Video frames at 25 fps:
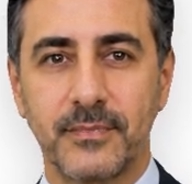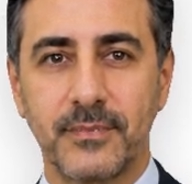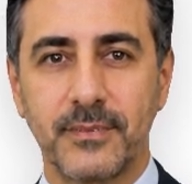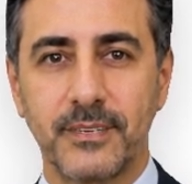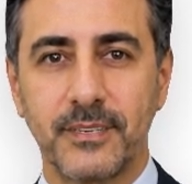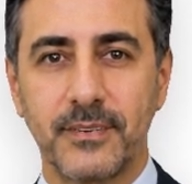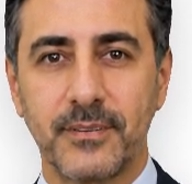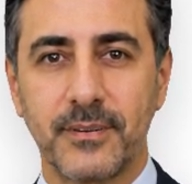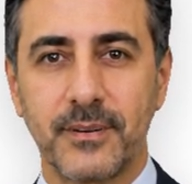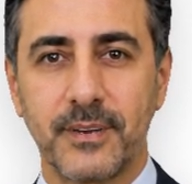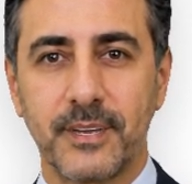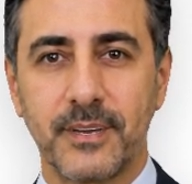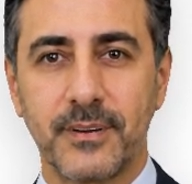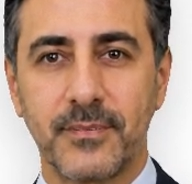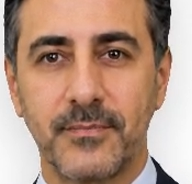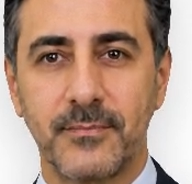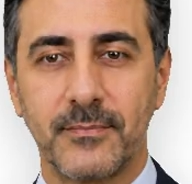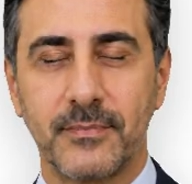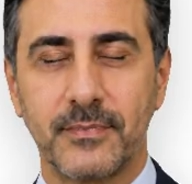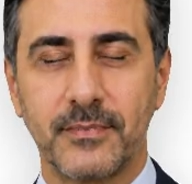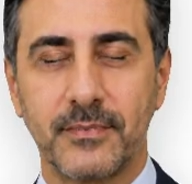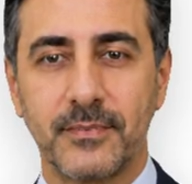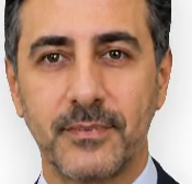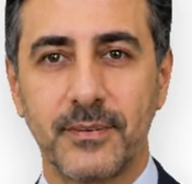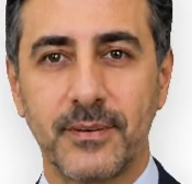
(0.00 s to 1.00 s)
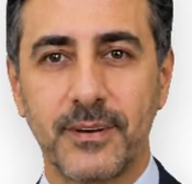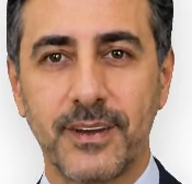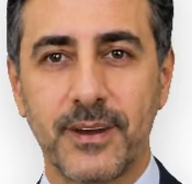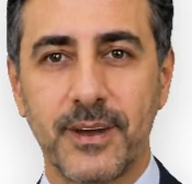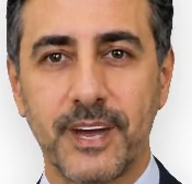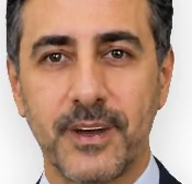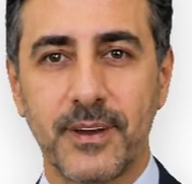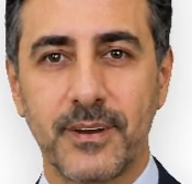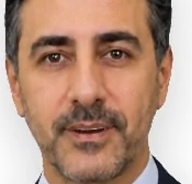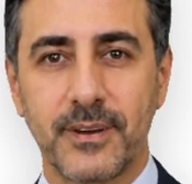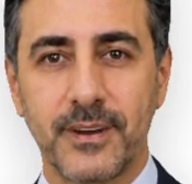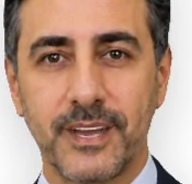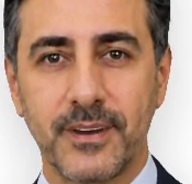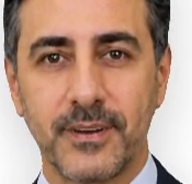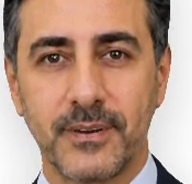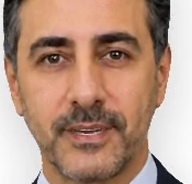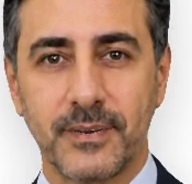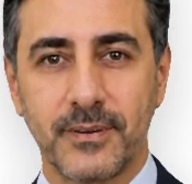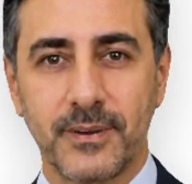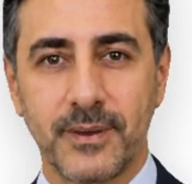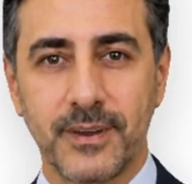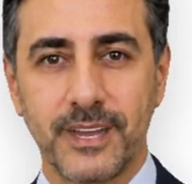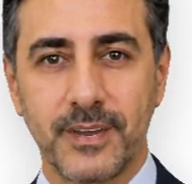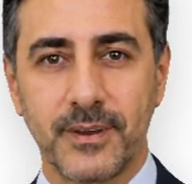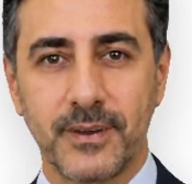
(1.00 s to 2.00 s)
The internal plan is your
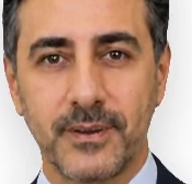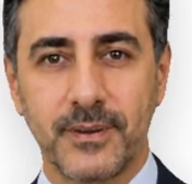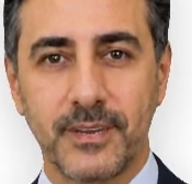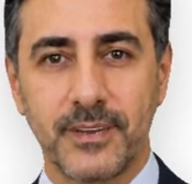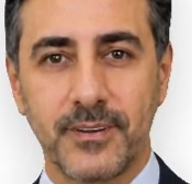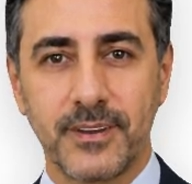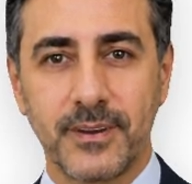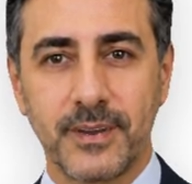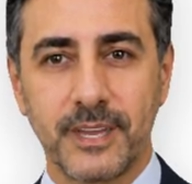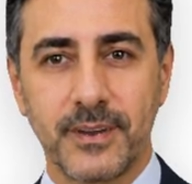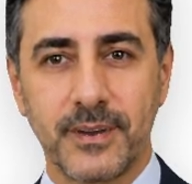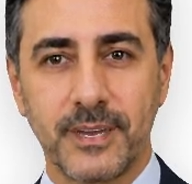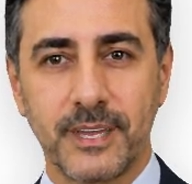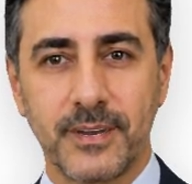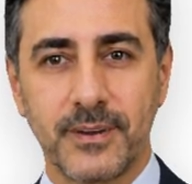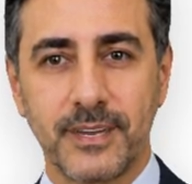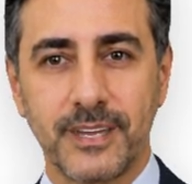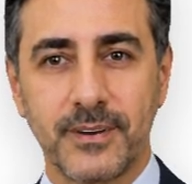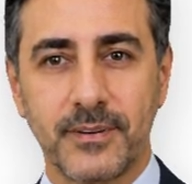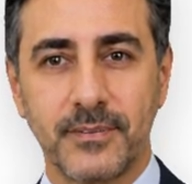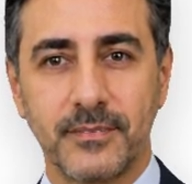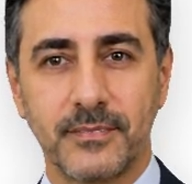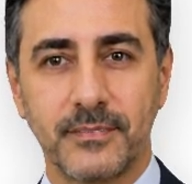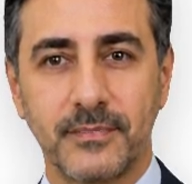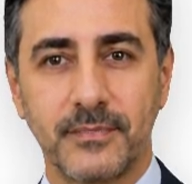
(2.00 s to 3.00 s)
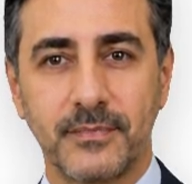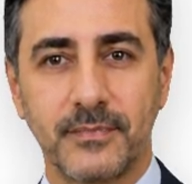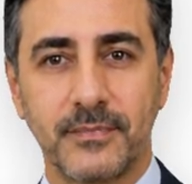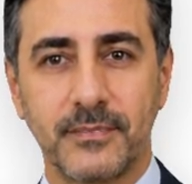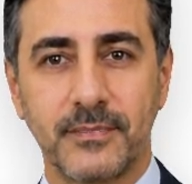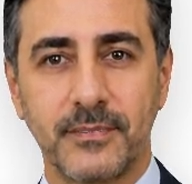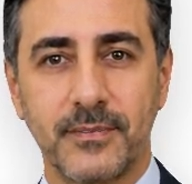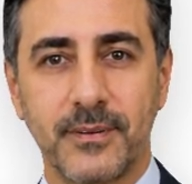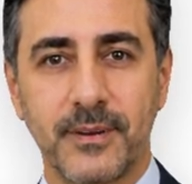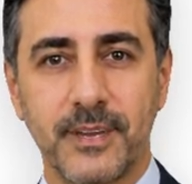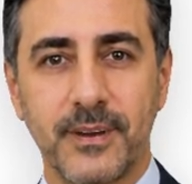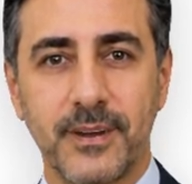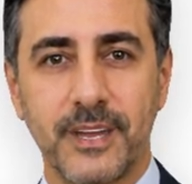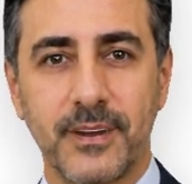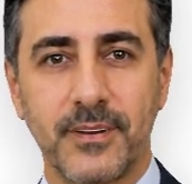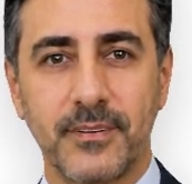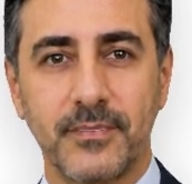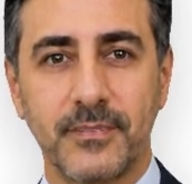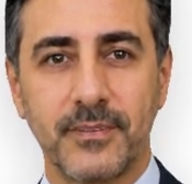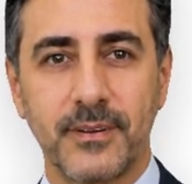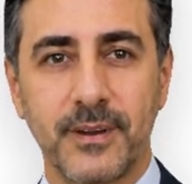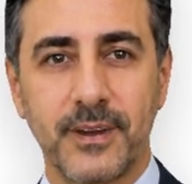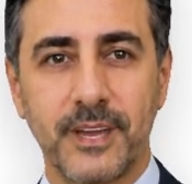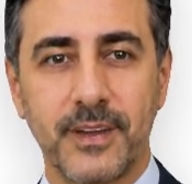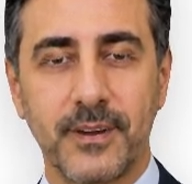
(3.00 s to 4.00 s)
clinical record of the consultation, written for
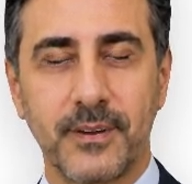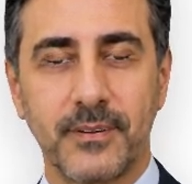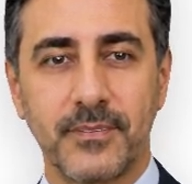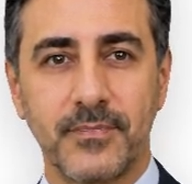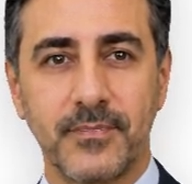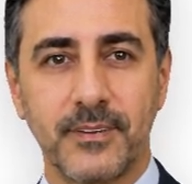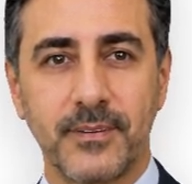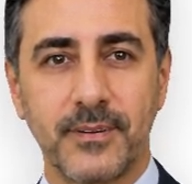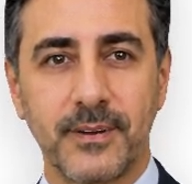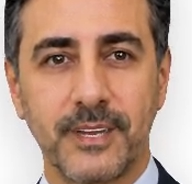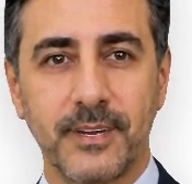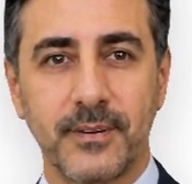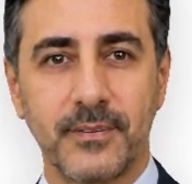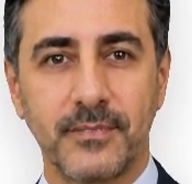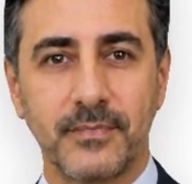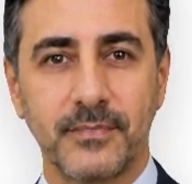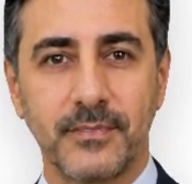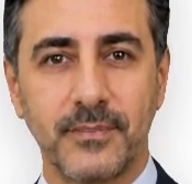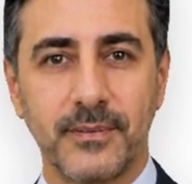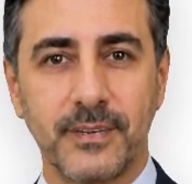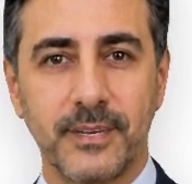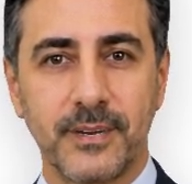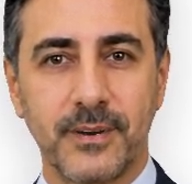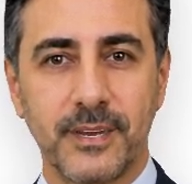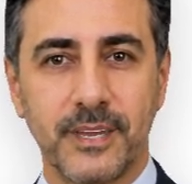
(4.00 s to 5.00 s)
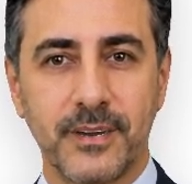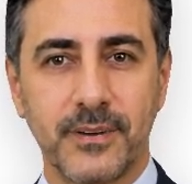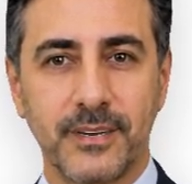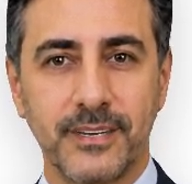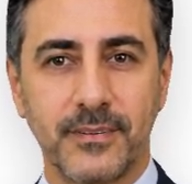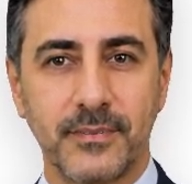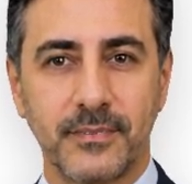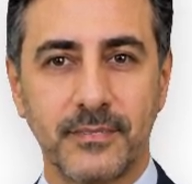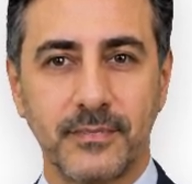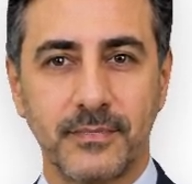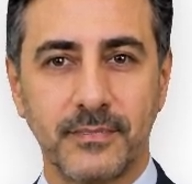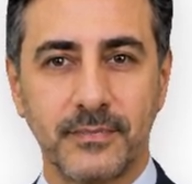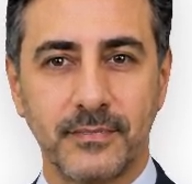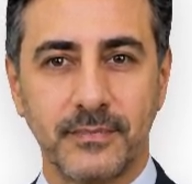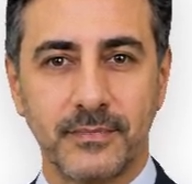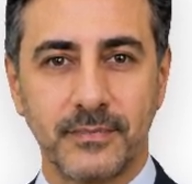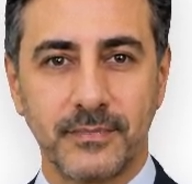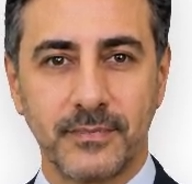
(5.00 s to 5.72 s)
the chart for you and your colleagues.